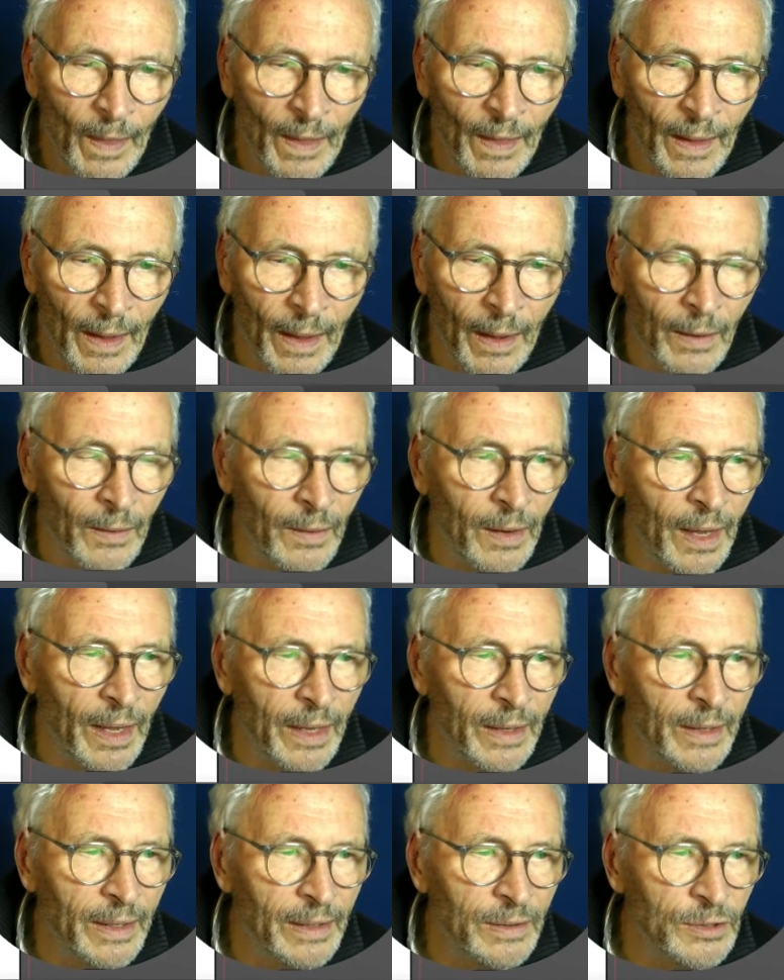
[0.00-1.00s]
Okay,
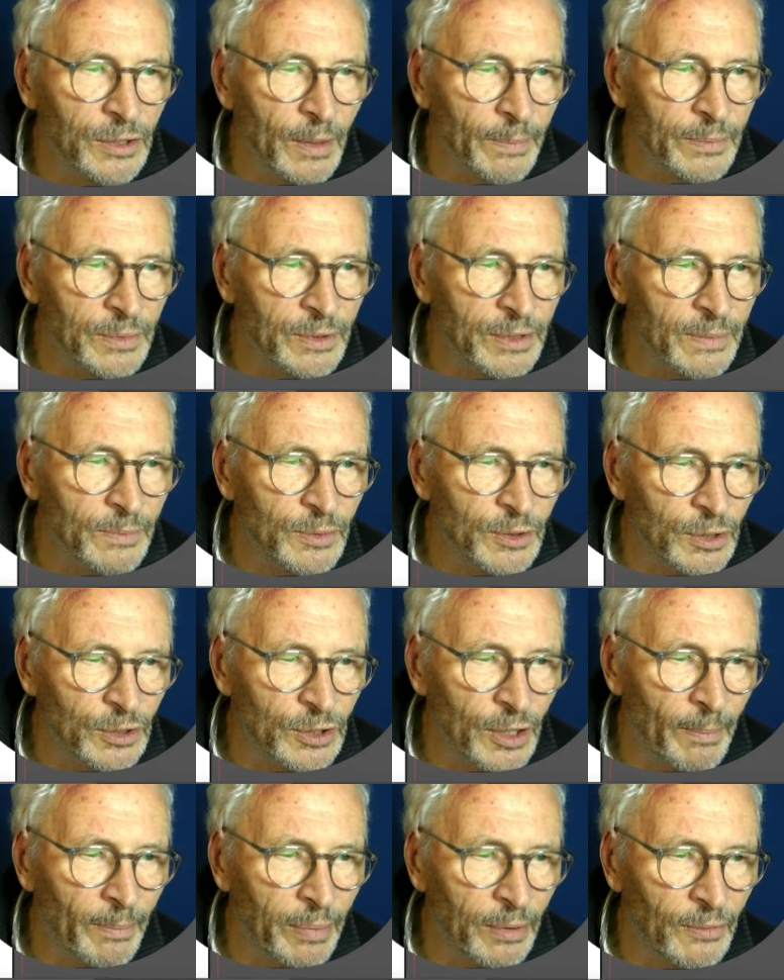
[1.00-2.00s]
it seems to
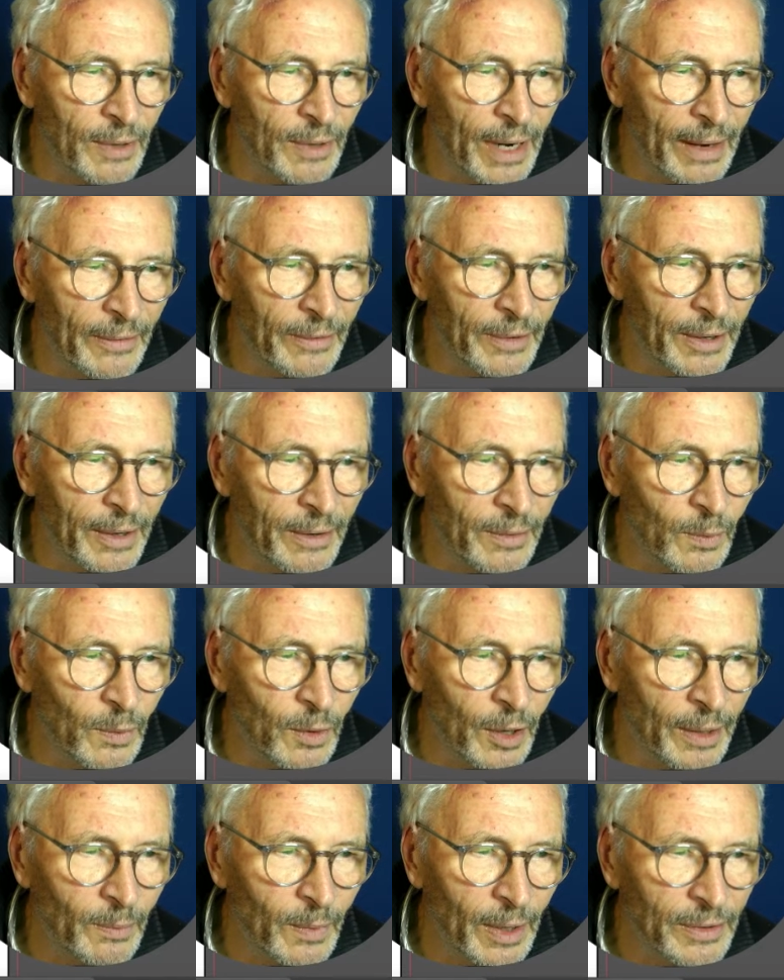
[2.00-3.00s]
jump around. I don't know why it went